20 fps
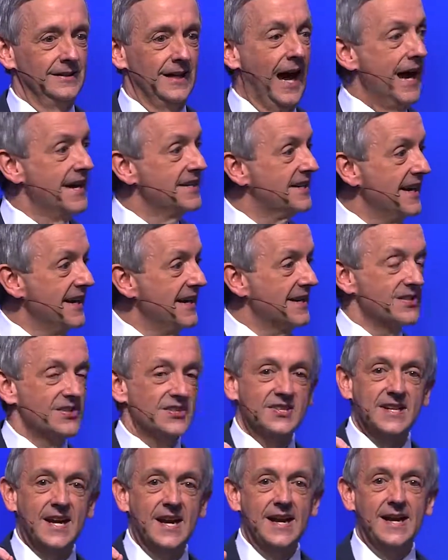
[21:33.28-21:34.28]
Isaiah
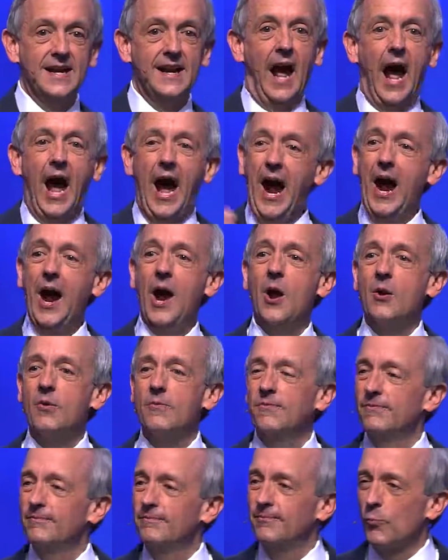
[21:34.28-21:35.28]
said,
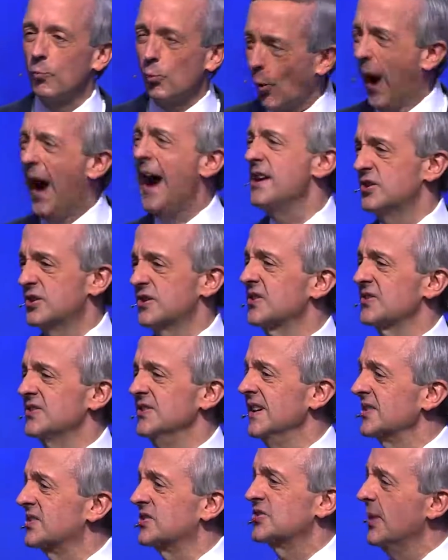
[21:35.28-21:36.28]
our
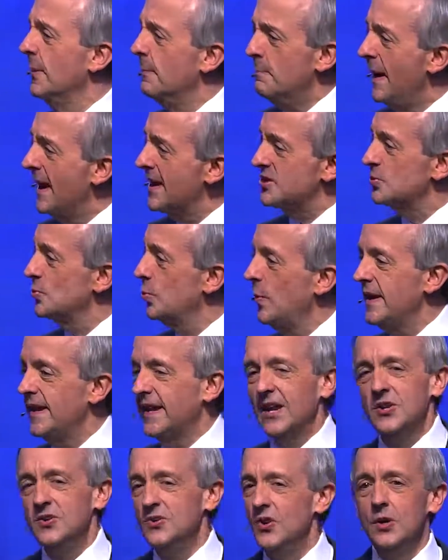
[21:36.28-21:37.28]
righteousness, the best we
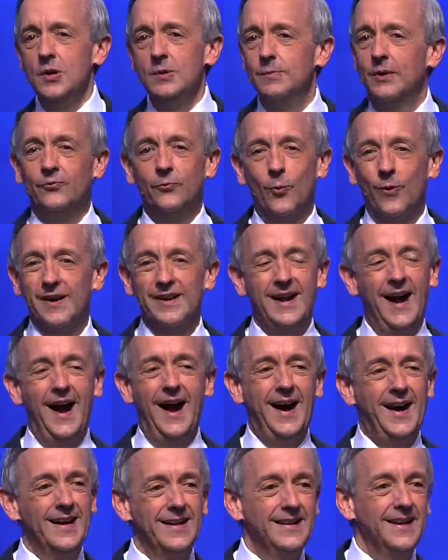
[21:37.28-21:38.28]
can do before
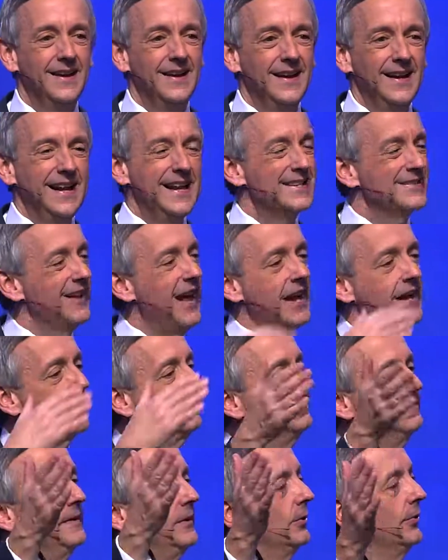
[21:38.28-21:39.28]
God, is like
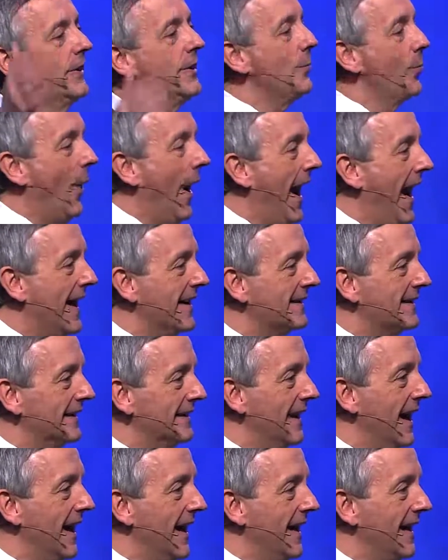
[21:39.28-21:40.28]
a filthy rag to
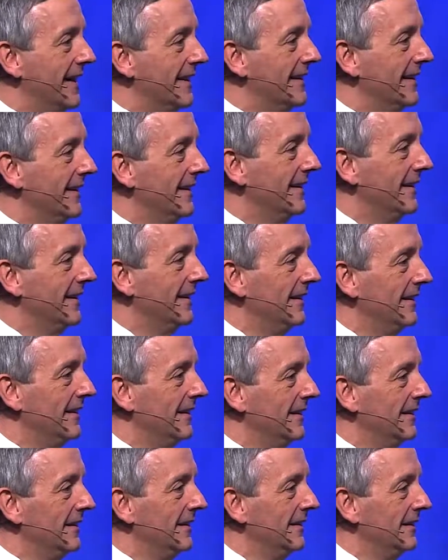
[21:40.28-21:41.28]
God.
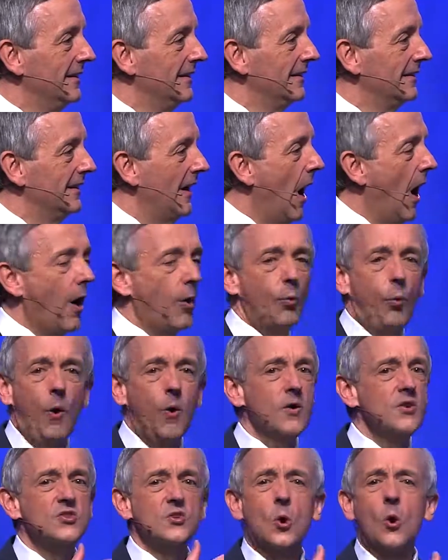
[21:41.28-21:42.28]
Our
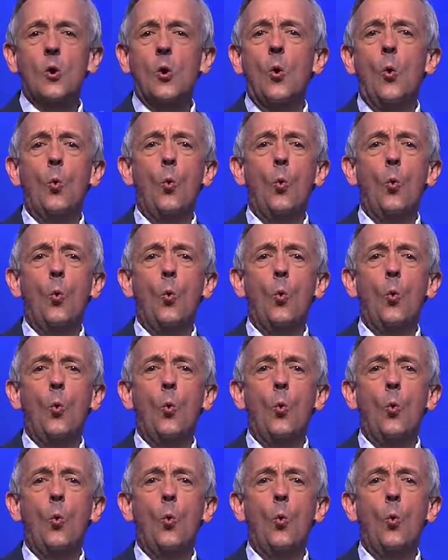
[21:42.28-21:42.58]
works are